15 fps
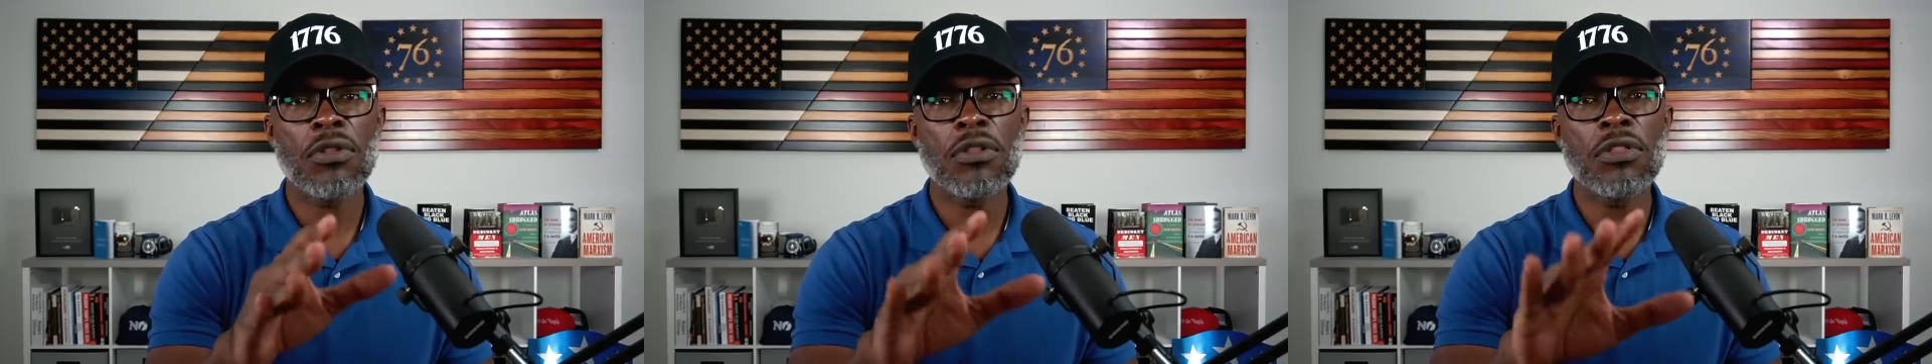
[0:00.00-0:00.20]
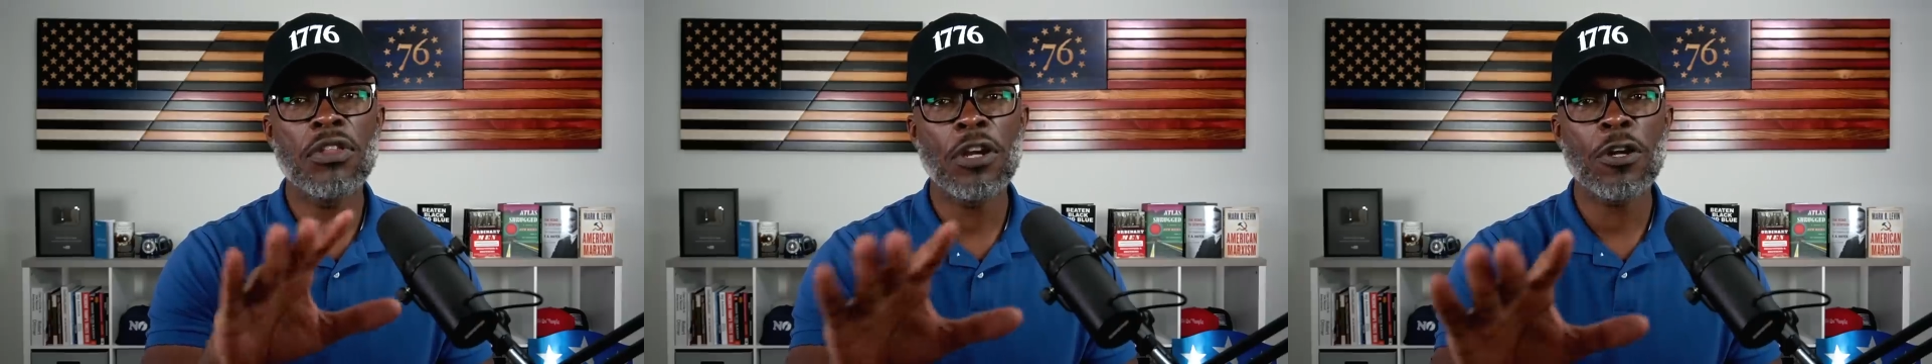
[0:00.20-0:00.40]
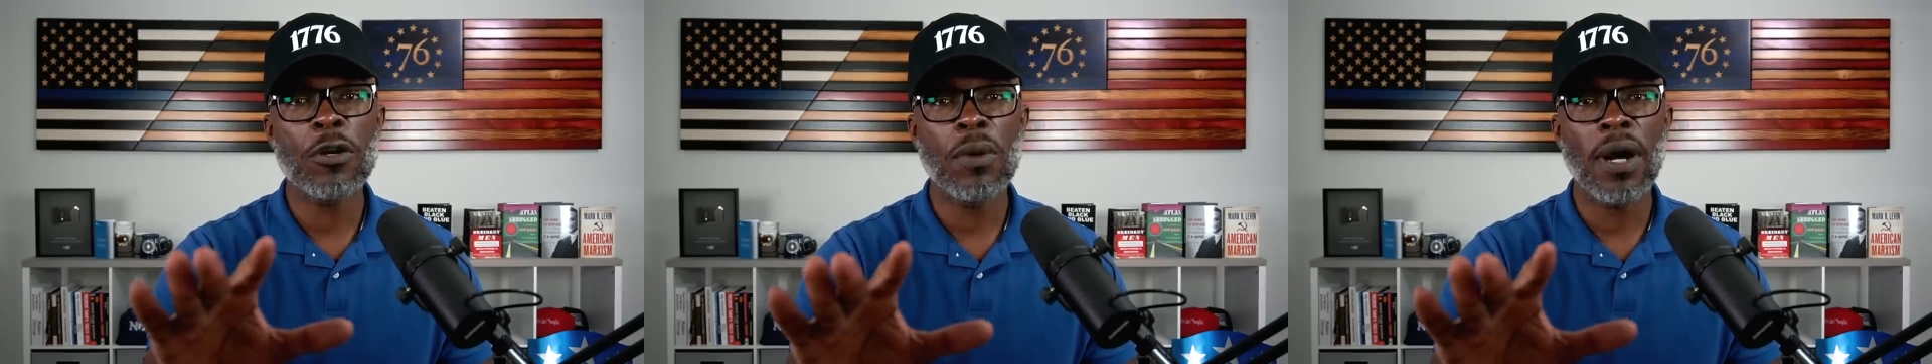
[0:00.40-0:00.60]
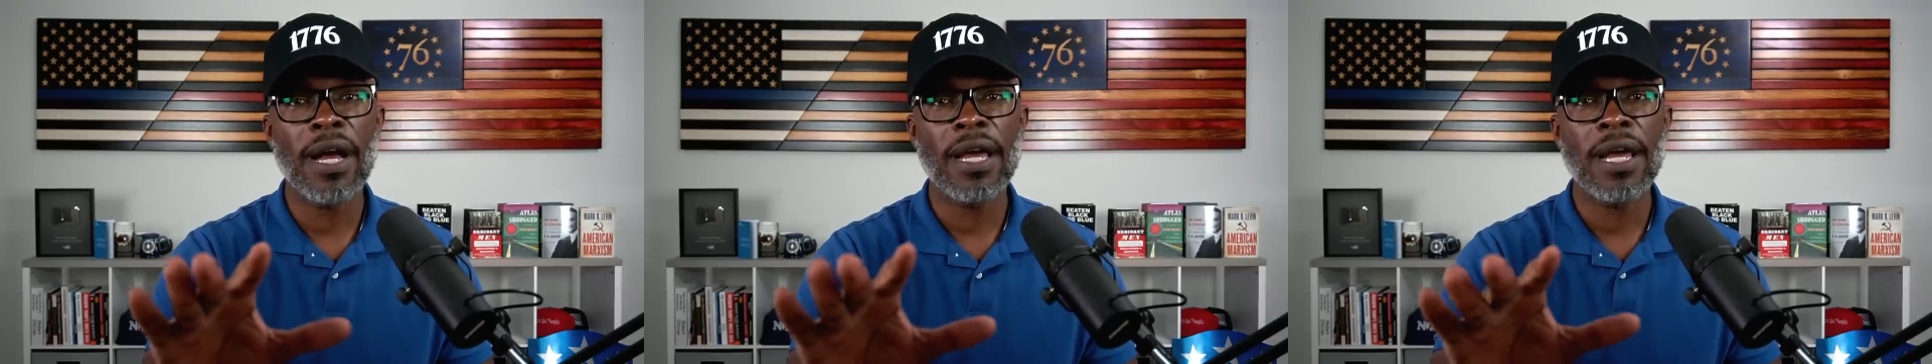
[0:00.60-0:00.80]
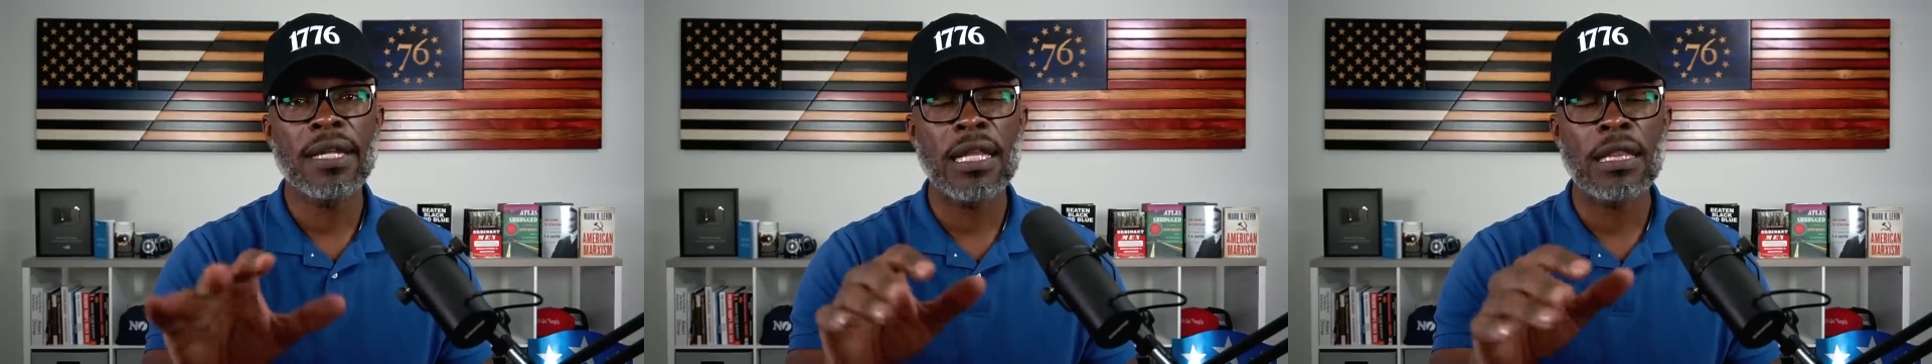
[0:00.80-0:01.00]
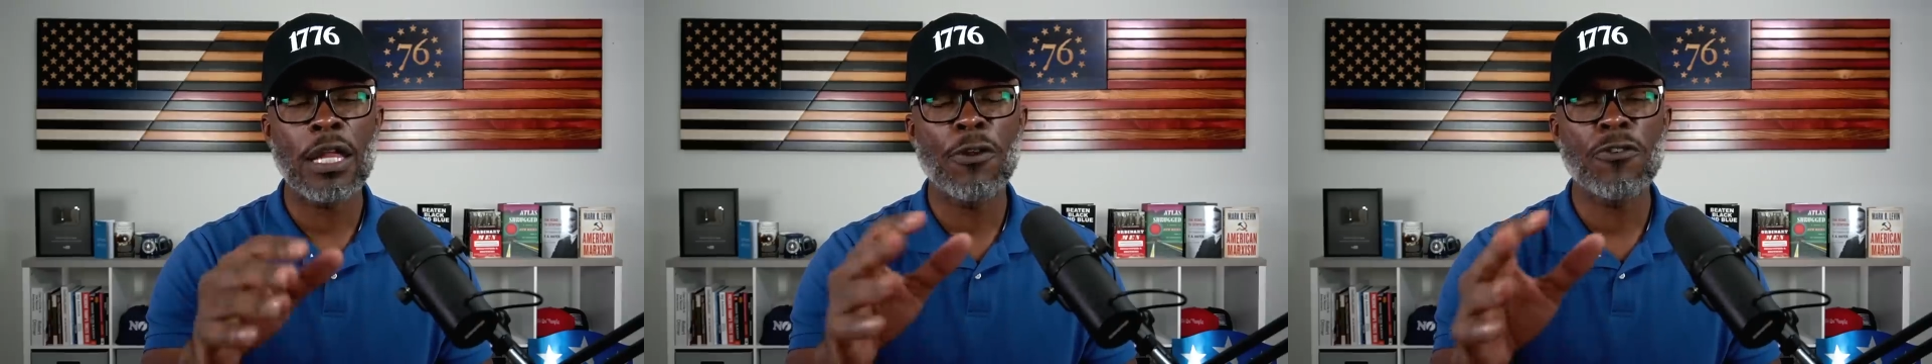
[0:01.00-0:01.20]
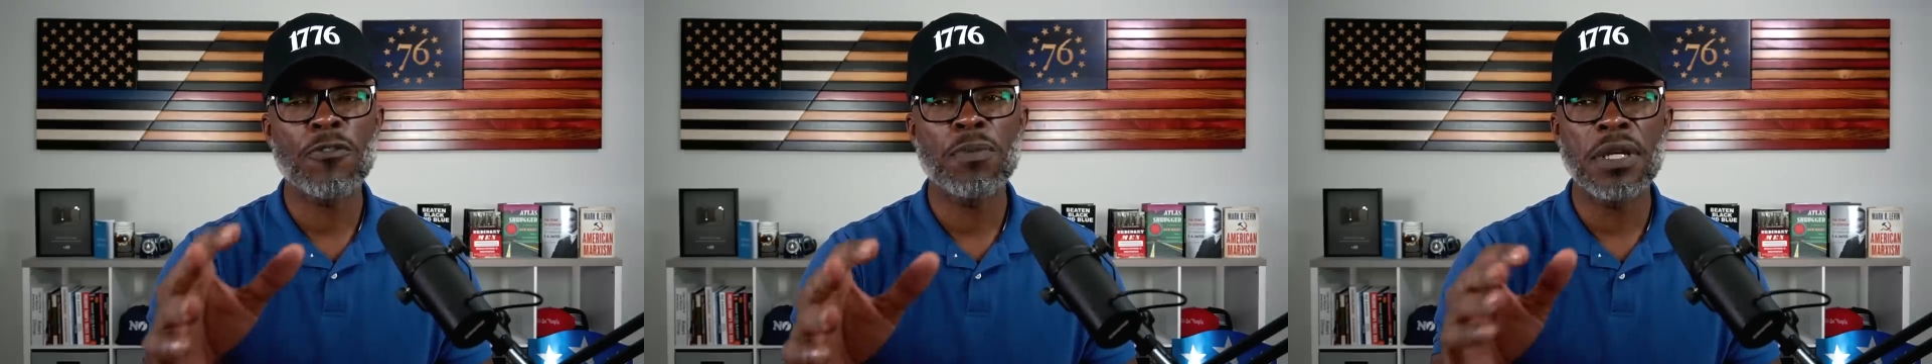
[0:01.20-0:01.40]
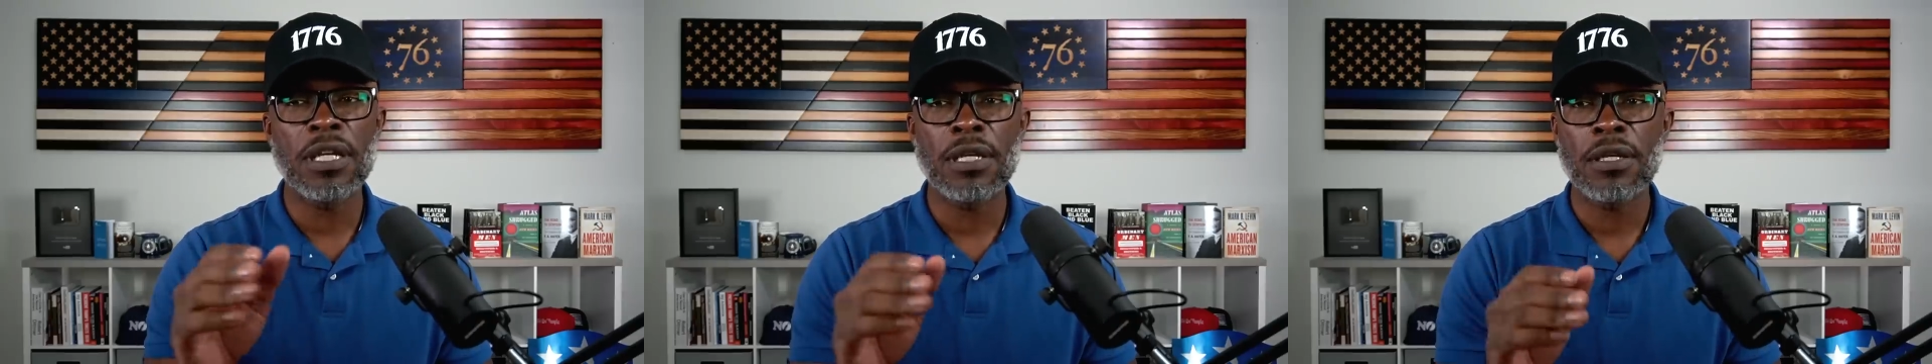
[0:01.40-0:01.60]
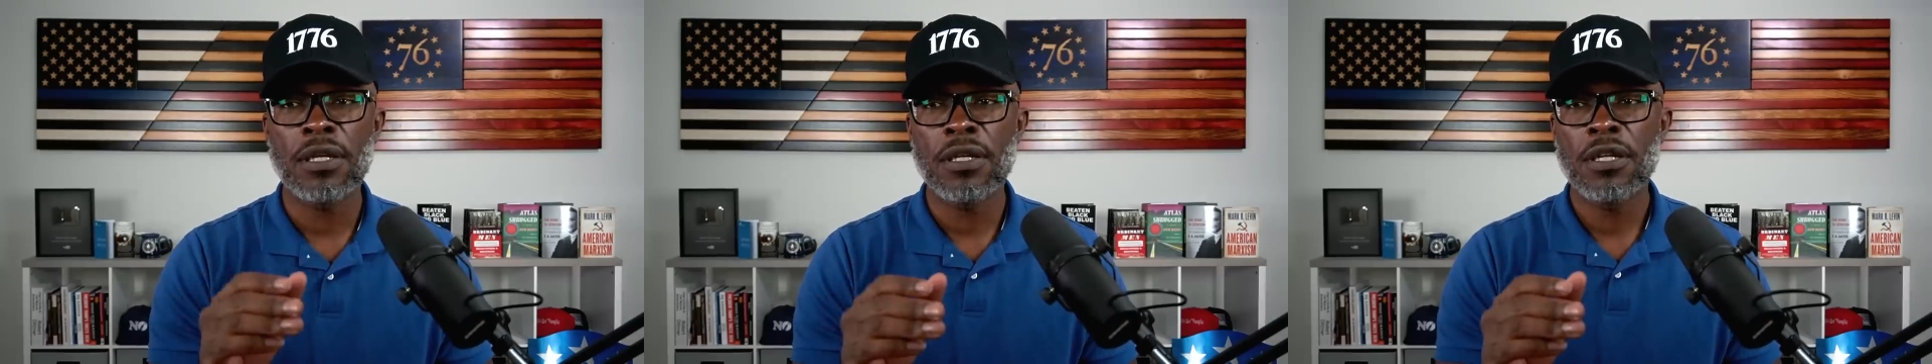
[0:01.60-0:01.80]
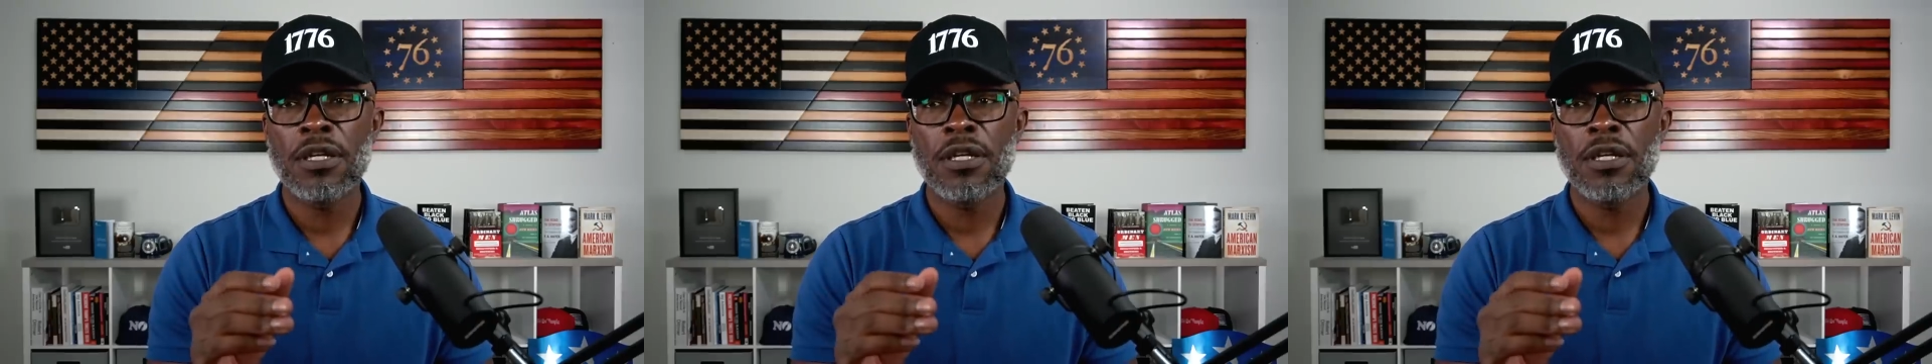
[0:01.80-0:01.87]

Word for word: they're quiet. They let her speak.